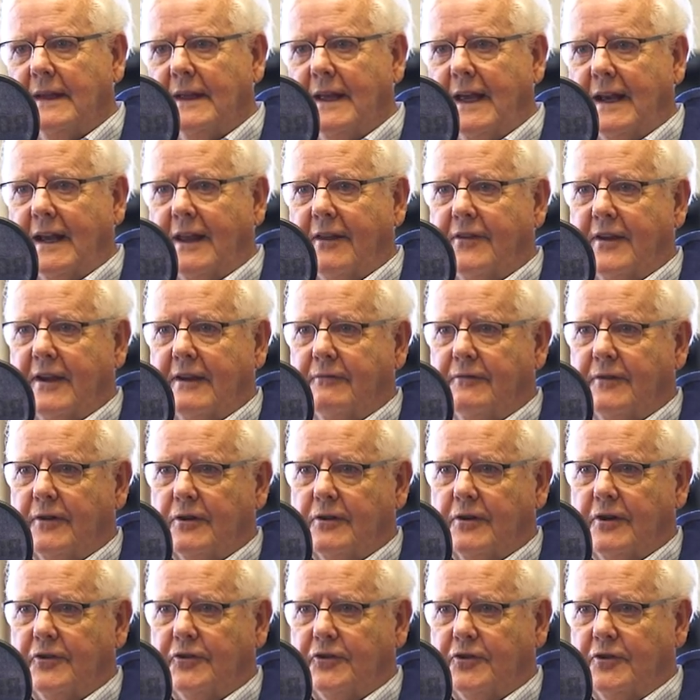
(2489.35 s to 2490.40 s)
and I think for
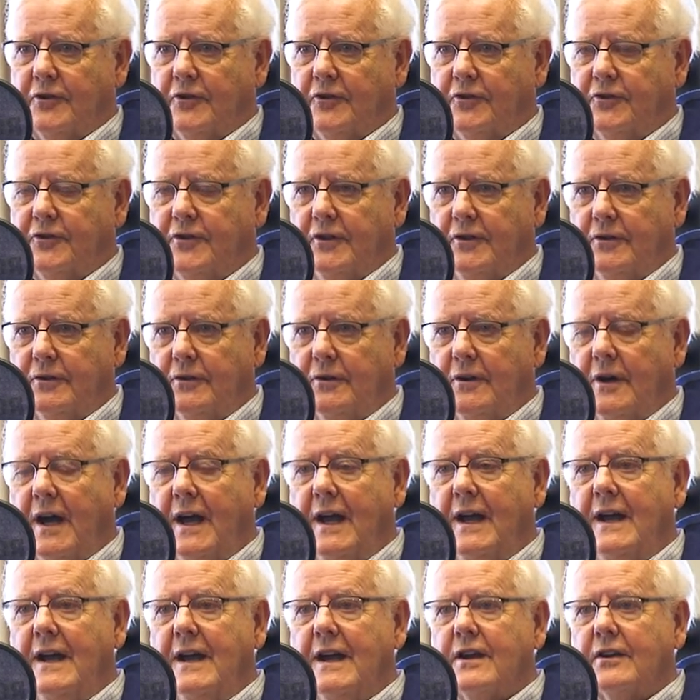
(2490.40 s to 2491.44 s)
Christians too,
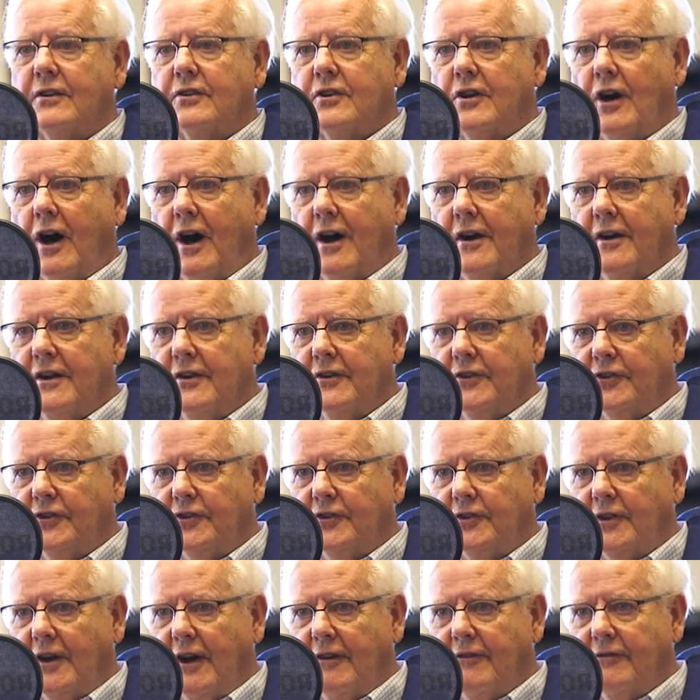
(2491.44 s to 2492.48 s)
God is
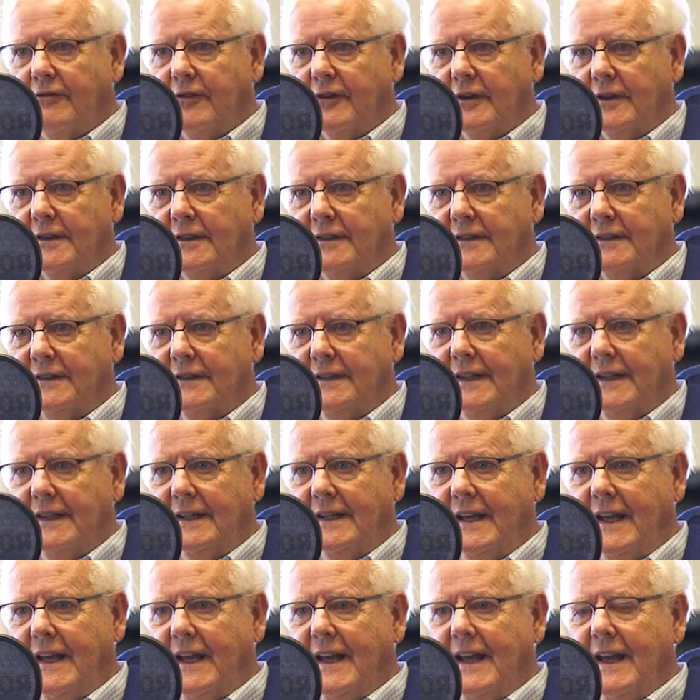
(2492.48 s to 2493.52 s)
sovereign.
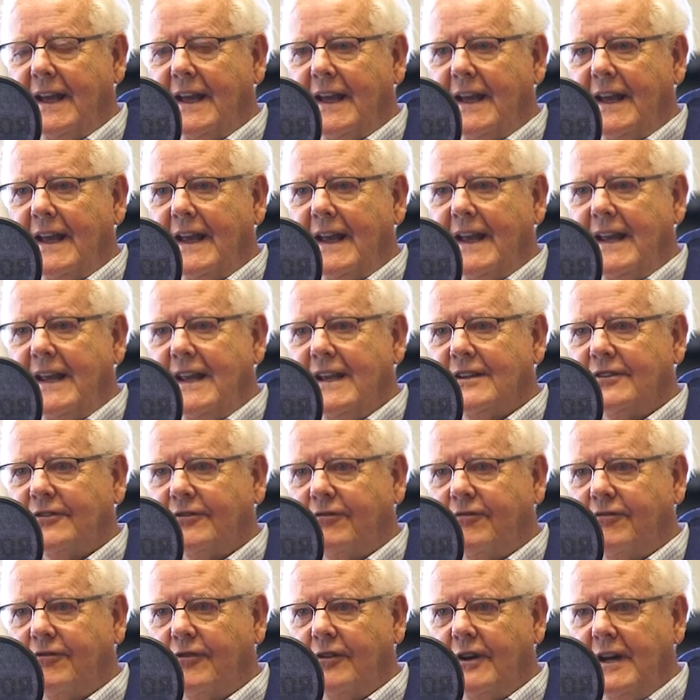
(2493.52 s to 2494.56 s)
He is
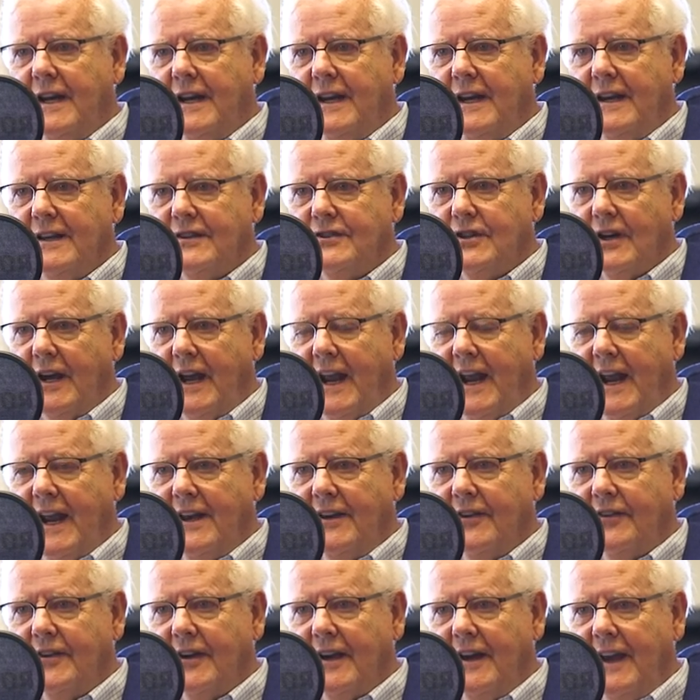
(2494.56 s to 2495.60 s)
free to
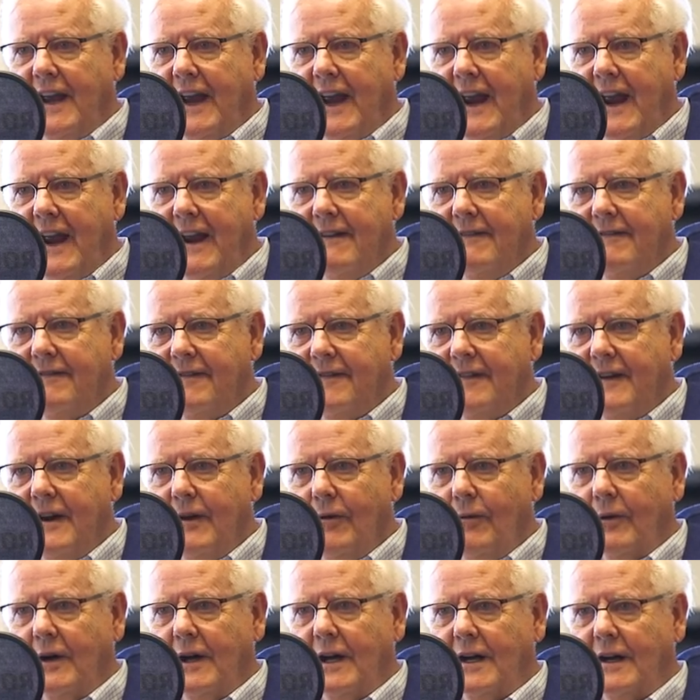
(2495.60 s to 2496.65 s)
enter
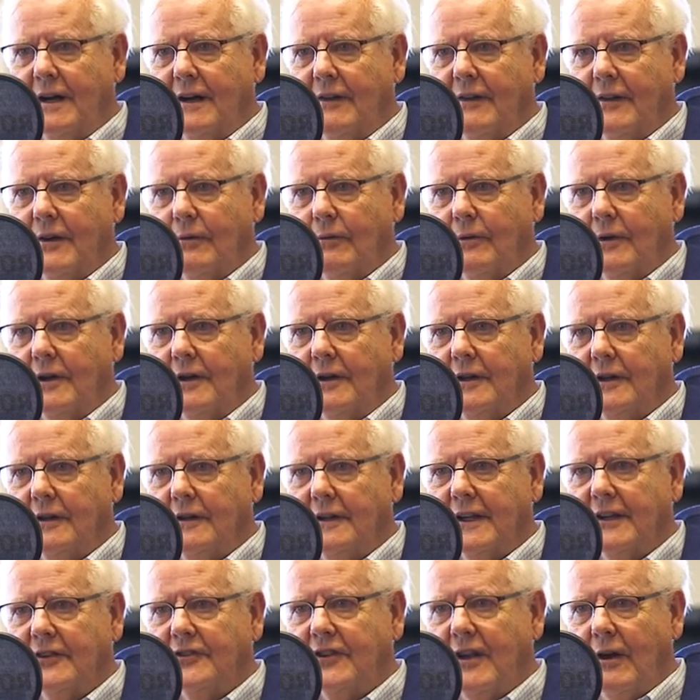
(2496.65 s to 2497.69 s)
everywhere in the
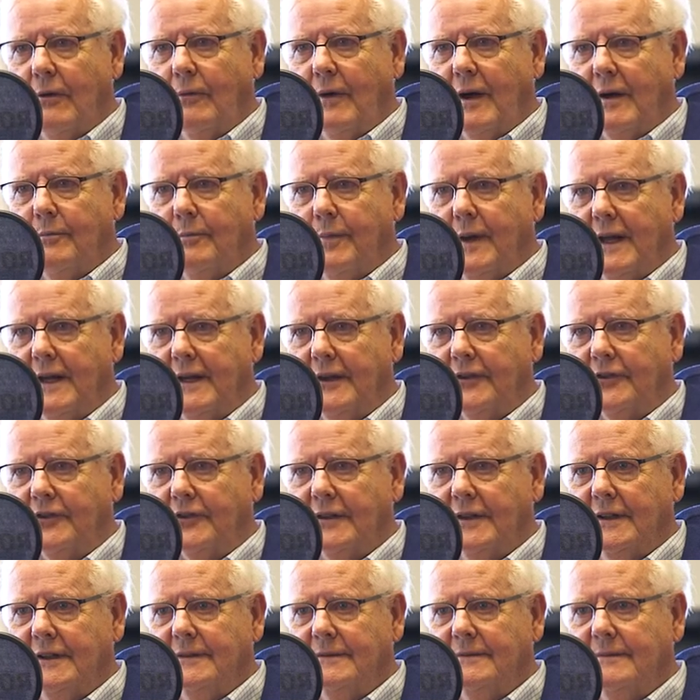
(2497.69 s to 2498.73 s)
world except one
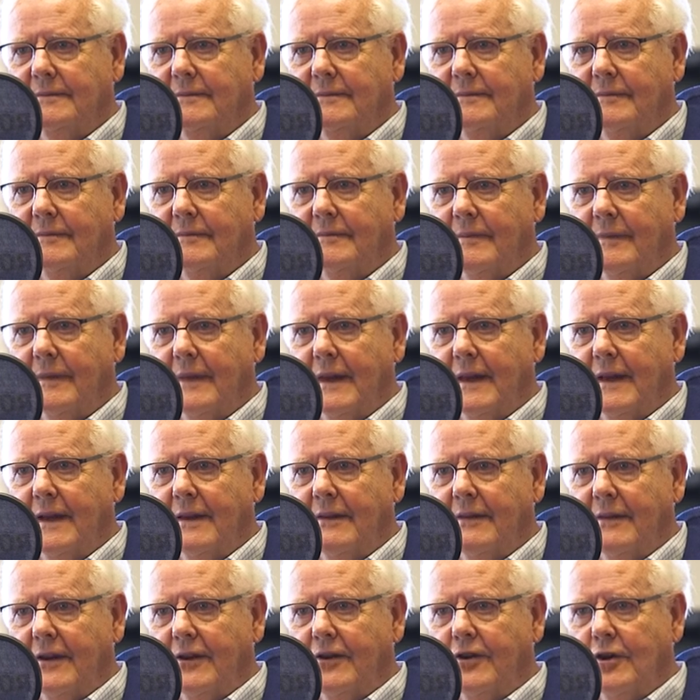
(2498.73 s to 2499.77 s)
place
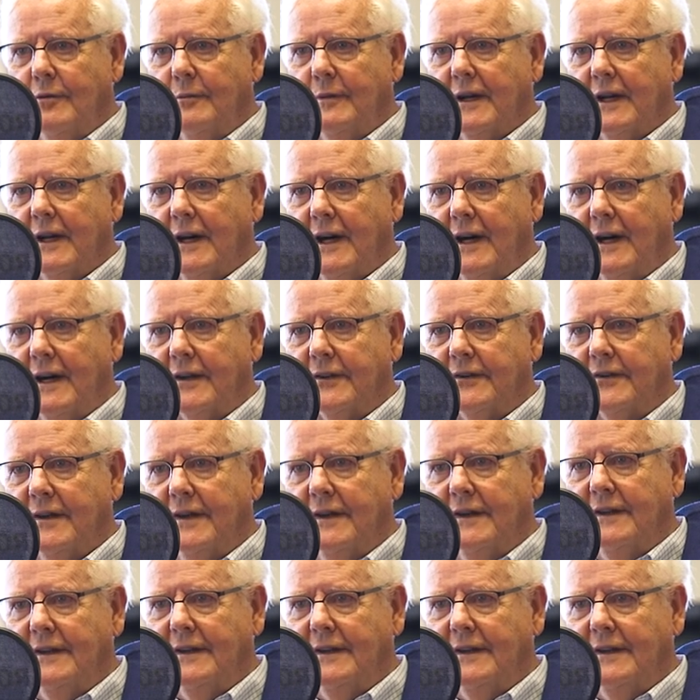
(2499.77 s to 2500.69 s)
the human heart.